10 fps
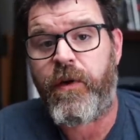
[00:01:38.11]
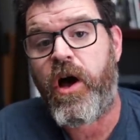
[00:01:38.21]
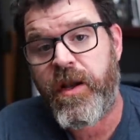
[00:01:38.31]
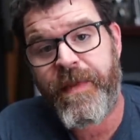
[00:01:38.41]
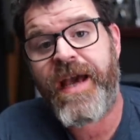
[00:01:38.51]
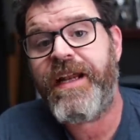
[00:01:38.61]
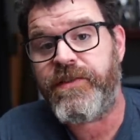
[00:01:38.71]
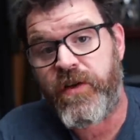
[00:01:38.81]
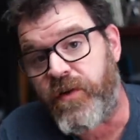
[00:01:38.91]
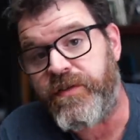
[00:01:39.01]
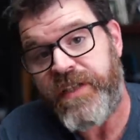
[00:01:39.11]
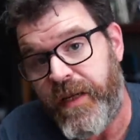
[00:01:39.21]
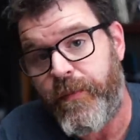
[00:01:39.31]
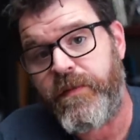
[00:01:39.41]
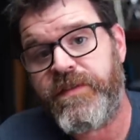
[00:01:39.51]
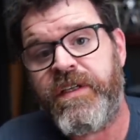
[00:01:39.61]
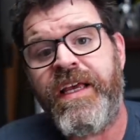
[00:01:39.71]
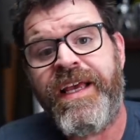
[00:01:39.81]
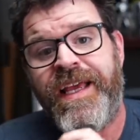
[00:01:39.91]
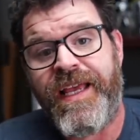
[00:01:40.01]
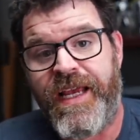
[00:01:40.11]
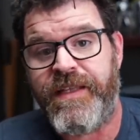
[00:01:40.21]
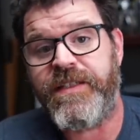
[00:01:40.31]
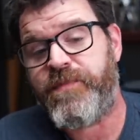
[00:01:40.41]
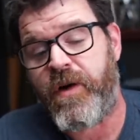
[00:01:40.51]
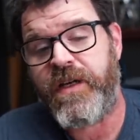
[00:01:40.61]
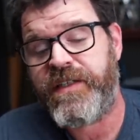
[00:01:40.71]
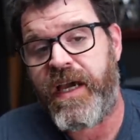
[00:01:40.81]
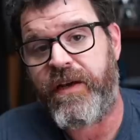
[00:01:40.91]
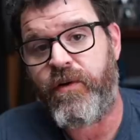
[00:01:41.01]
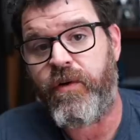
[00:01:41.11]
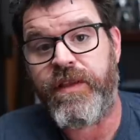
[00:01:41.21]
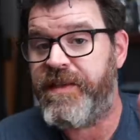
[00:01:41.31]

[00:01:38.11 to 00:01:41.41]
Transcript: automatic turntables in this price category.